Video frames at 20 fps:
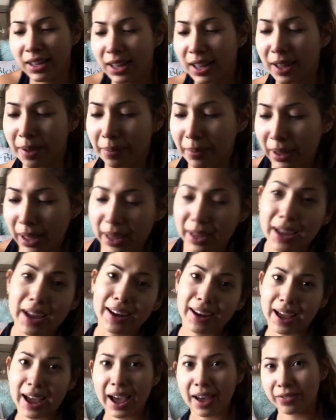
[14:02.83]
I
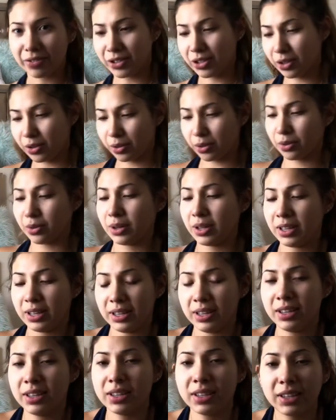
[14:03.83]
kind of have to.
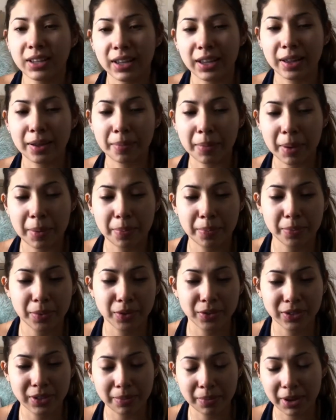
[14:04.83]
I
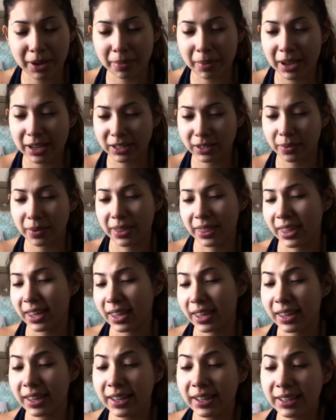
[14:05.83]
use the mud mask with
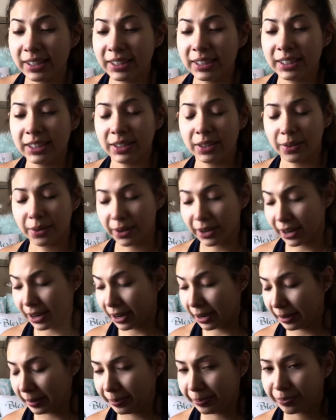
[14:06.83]
it,
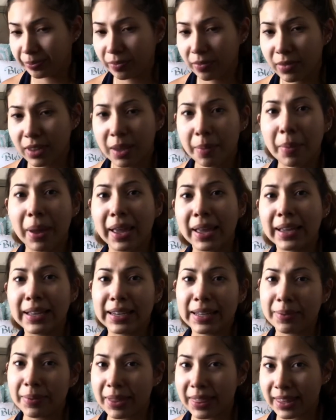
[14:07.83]
or my
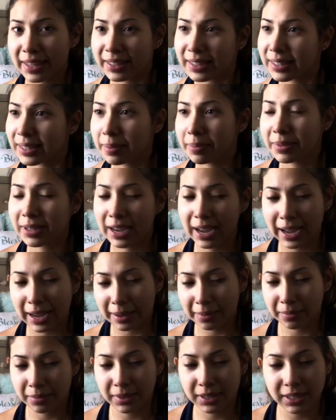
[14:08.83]
honey with it
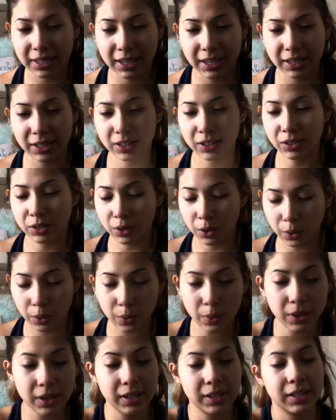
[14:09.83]
sometimes.
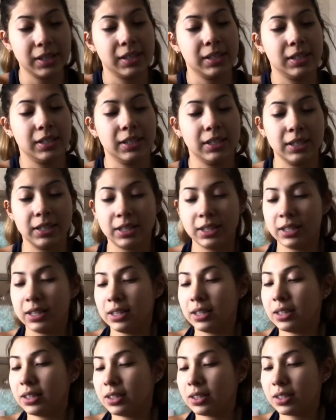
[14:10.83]
So
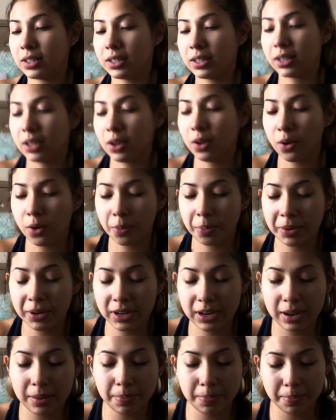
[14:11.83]
let's open
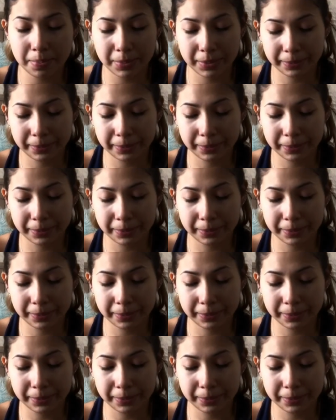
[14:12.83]
it up.